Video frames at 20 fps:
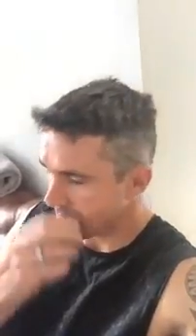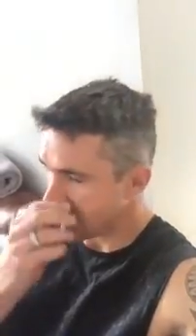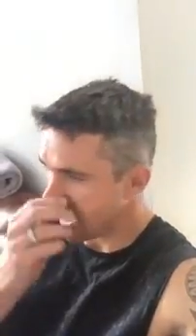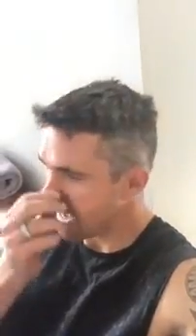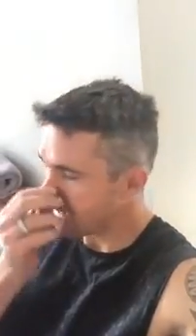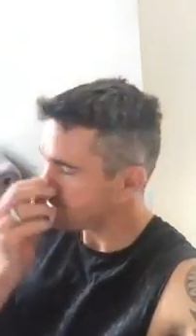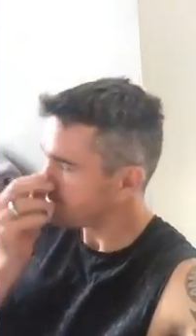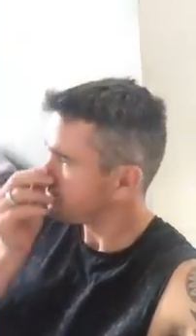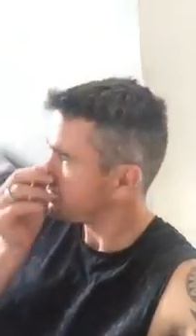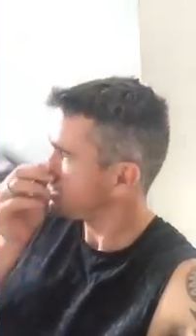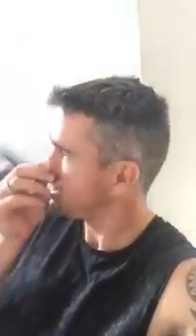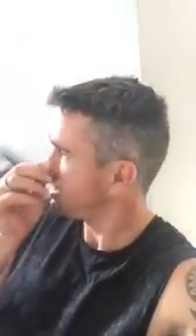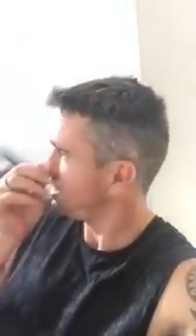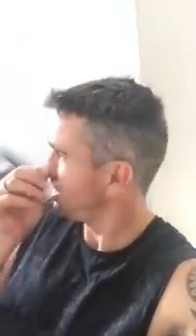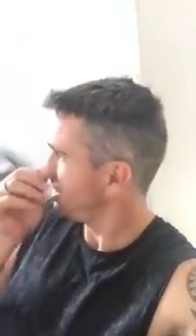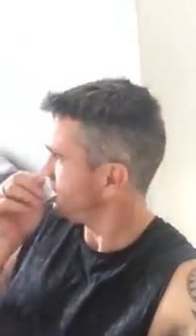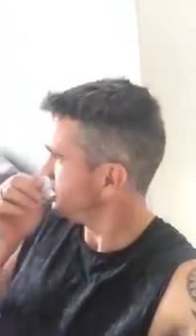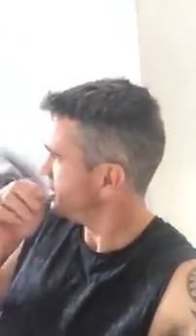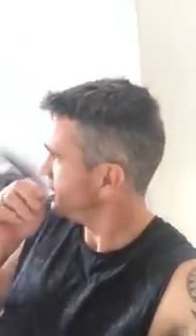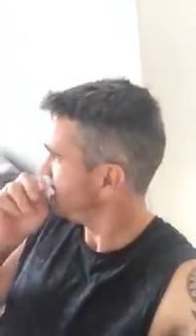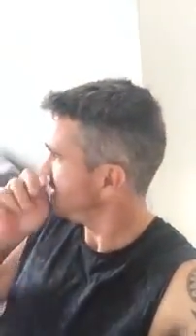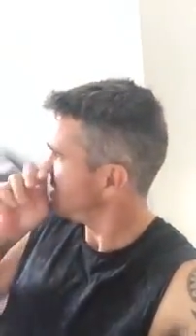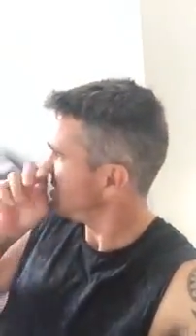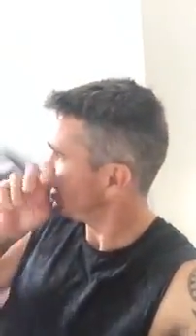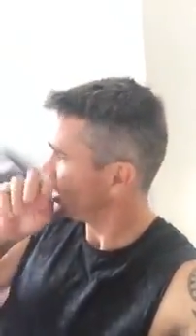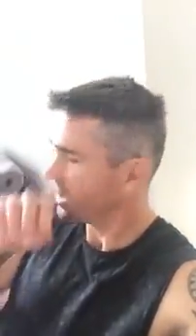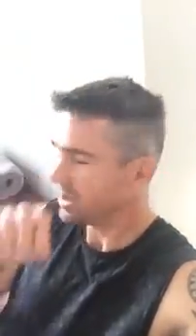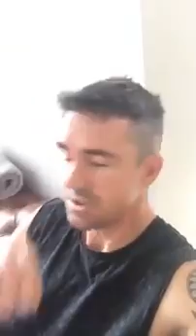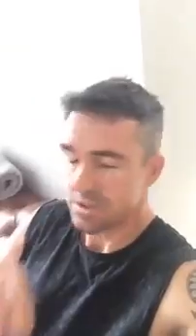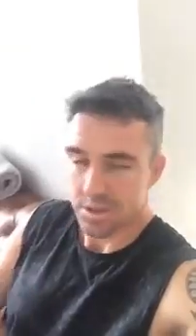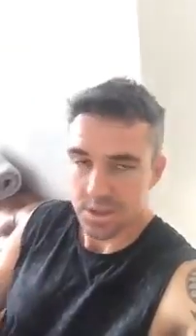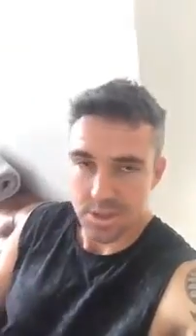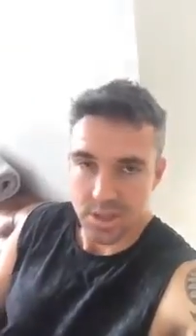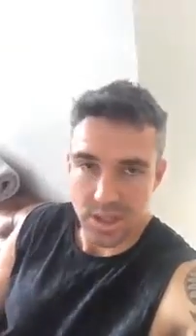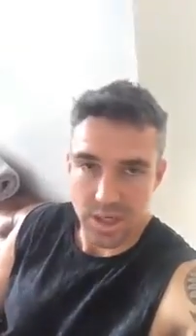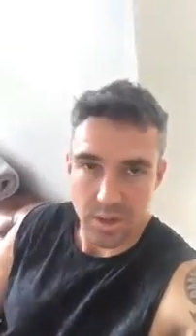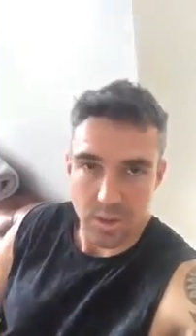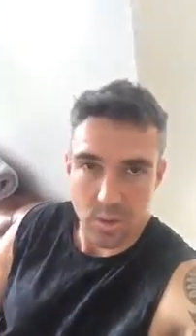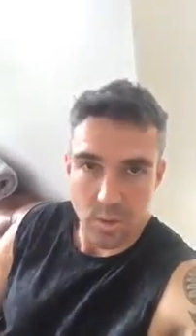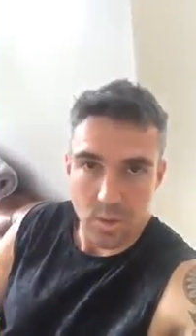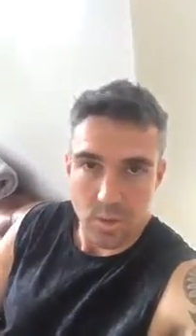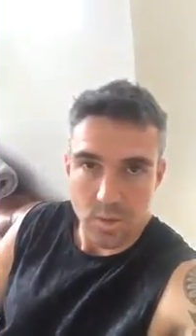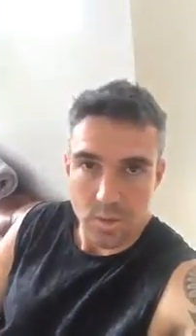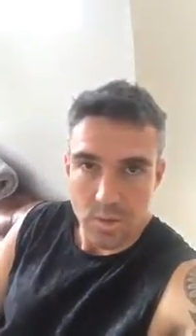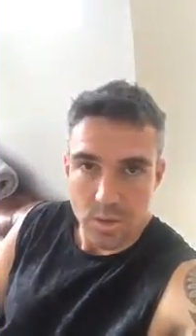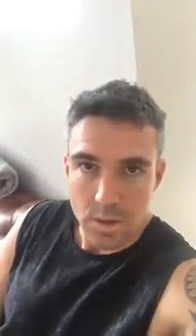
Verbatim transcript: Absolutely not interested at all.